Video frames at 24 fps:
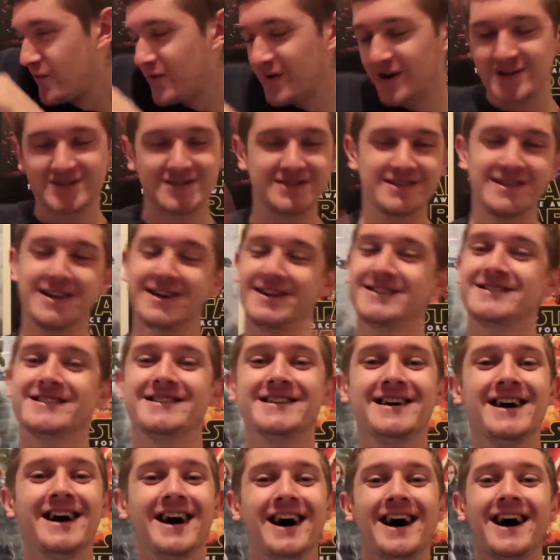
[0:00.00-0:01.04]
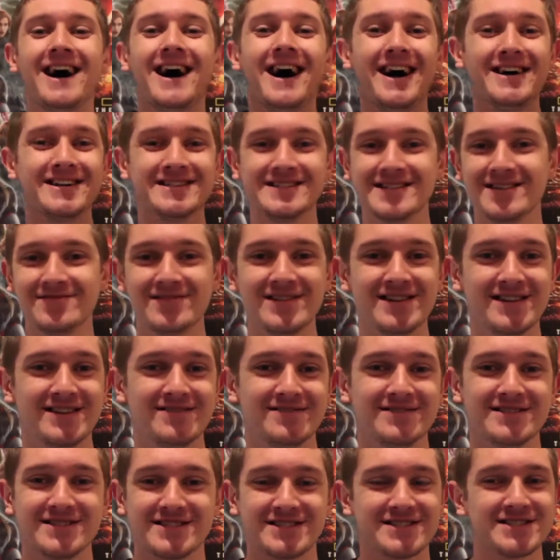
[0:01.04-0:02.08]
I just love it.
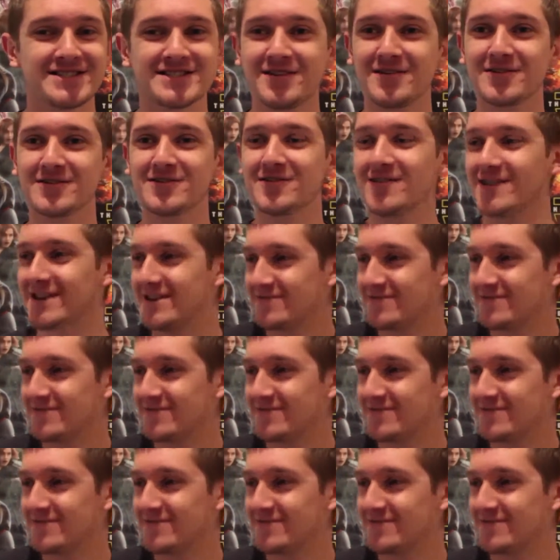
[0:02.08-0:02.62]
It's just so cool.